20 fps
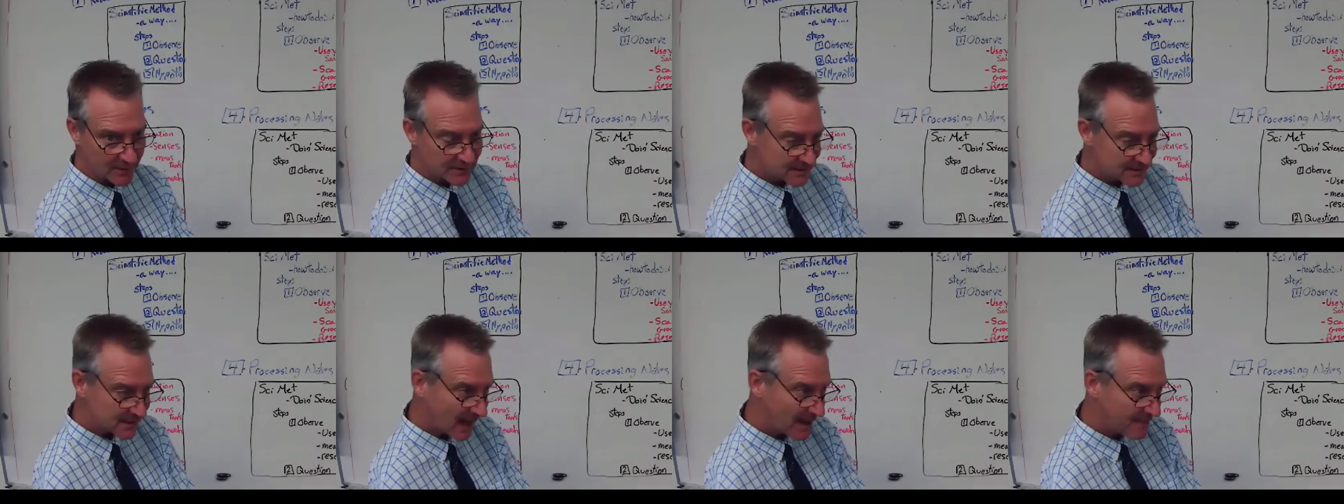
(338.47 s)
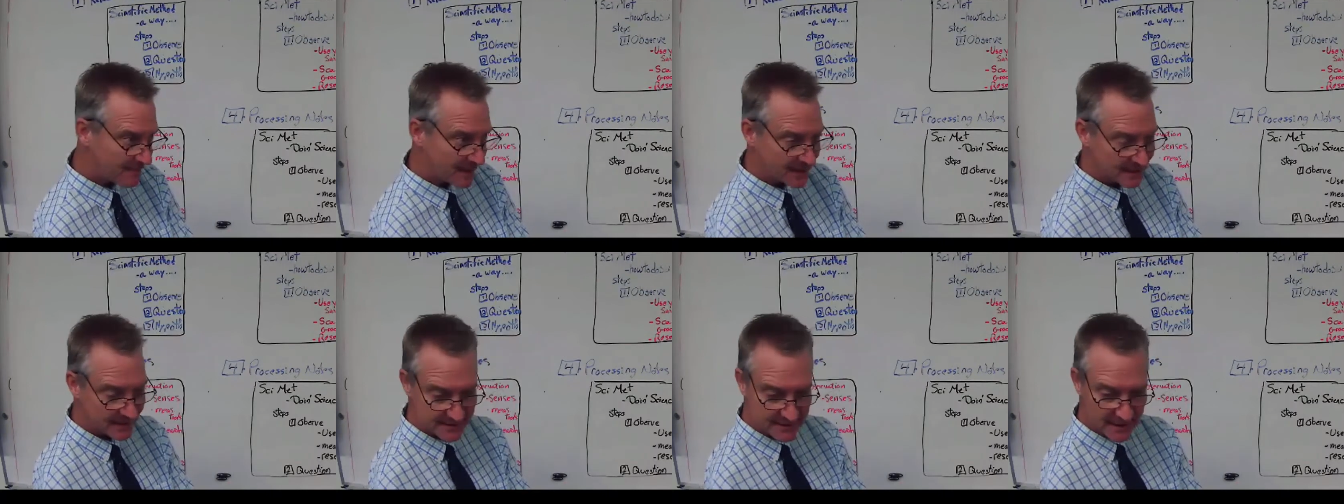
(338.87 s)

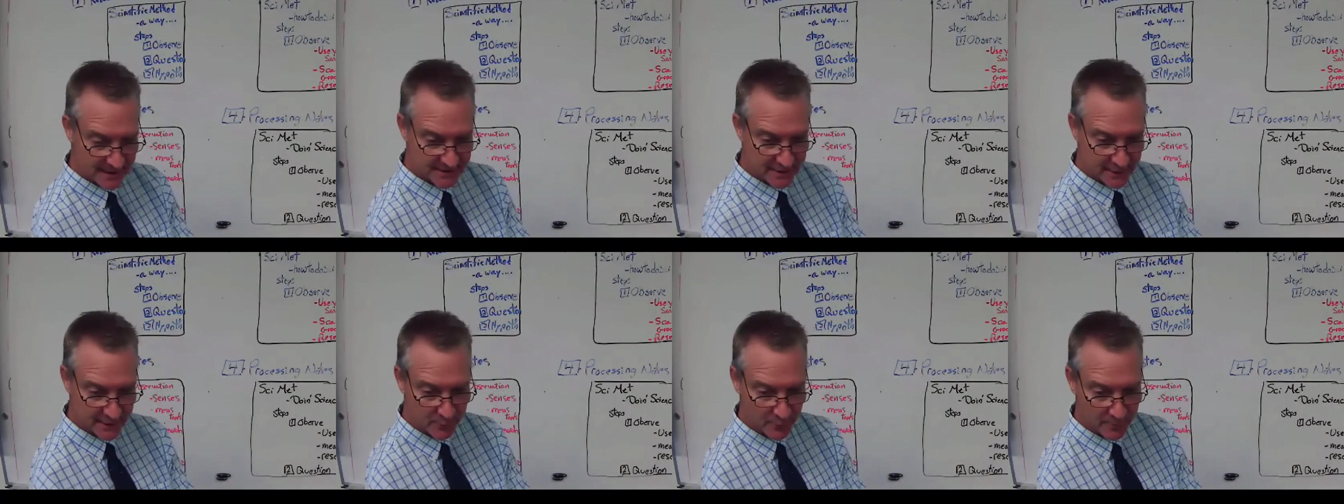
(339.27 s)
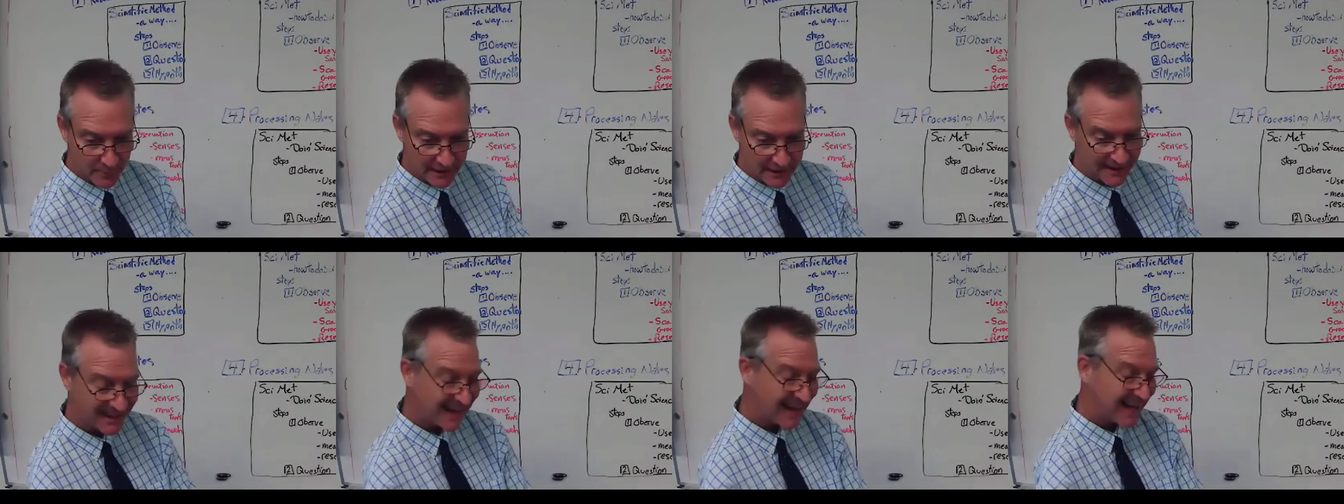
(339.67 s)
SciMet is easy for me,
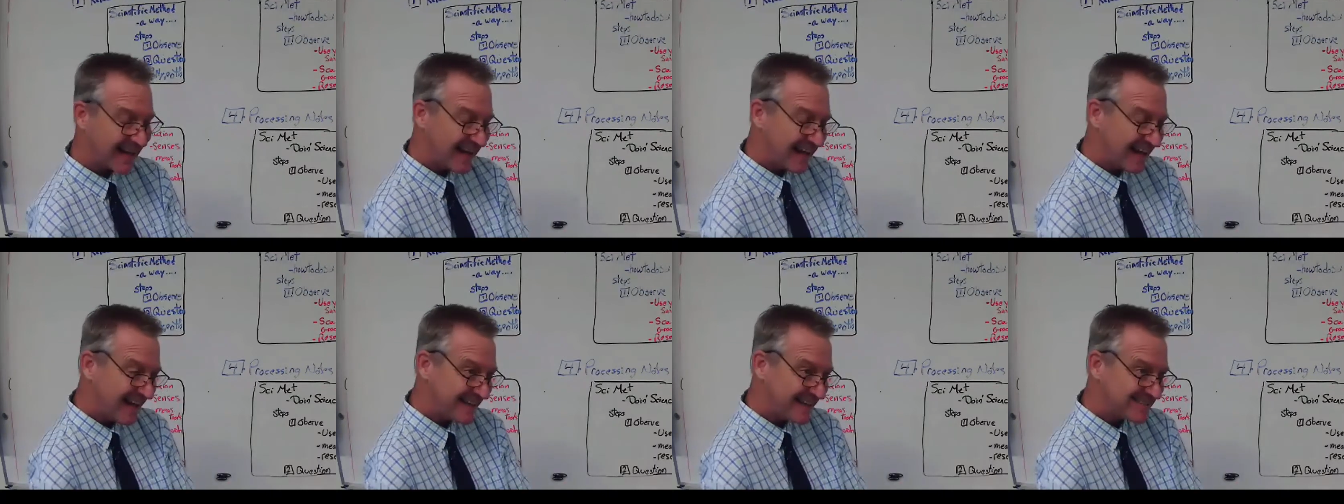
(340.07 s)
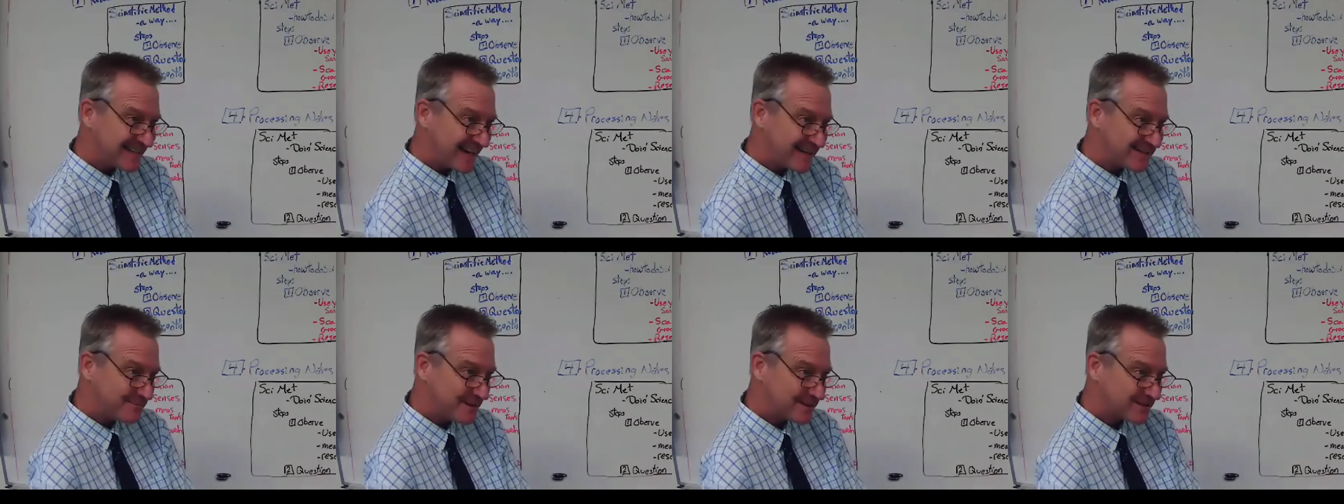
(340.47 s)
and it
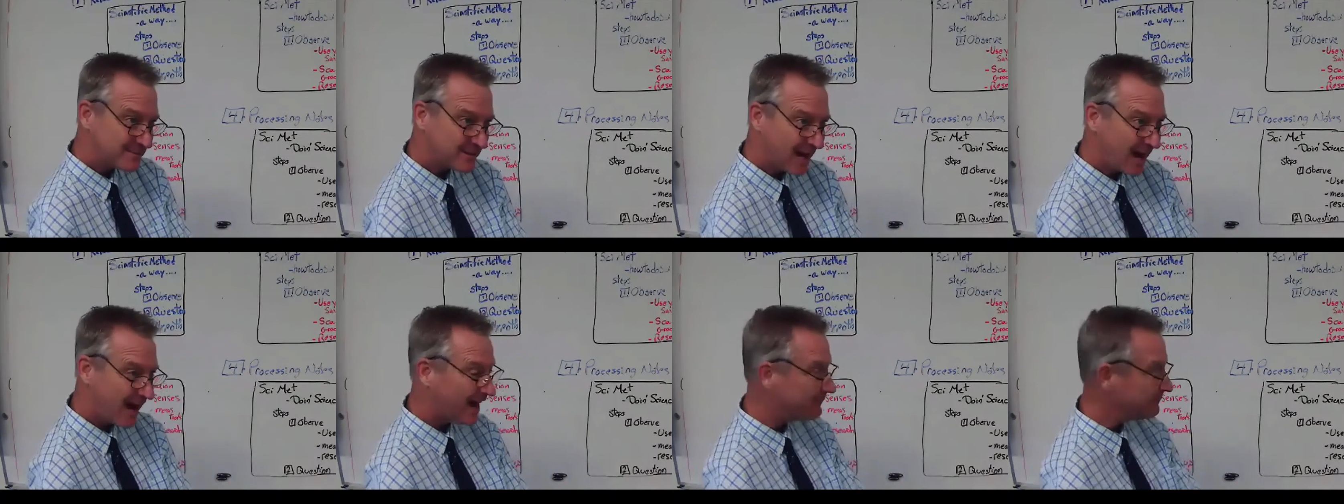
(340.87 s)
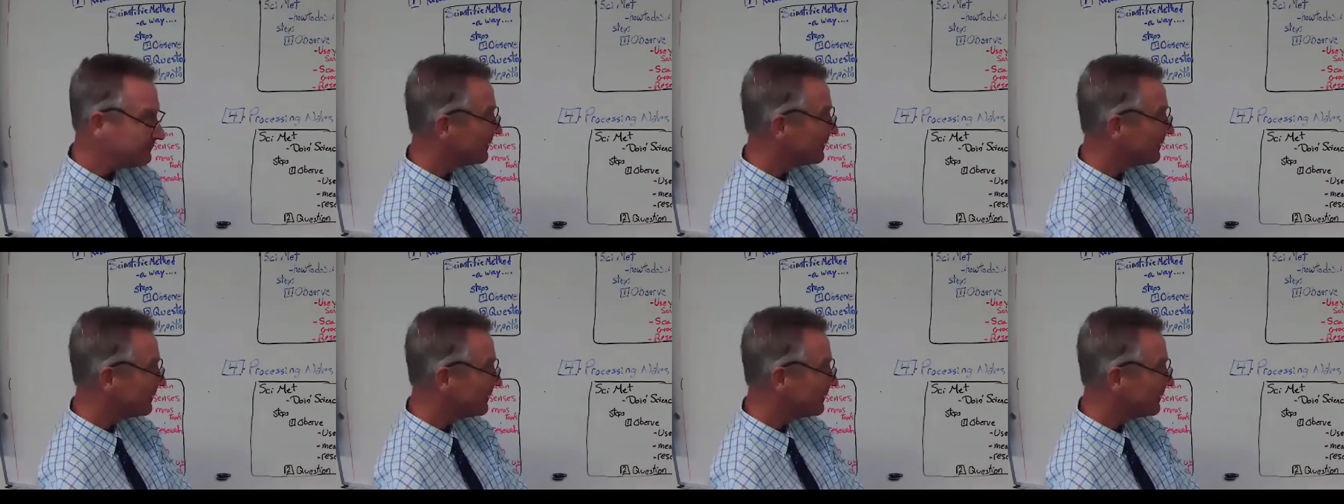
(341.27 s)
saves me some time.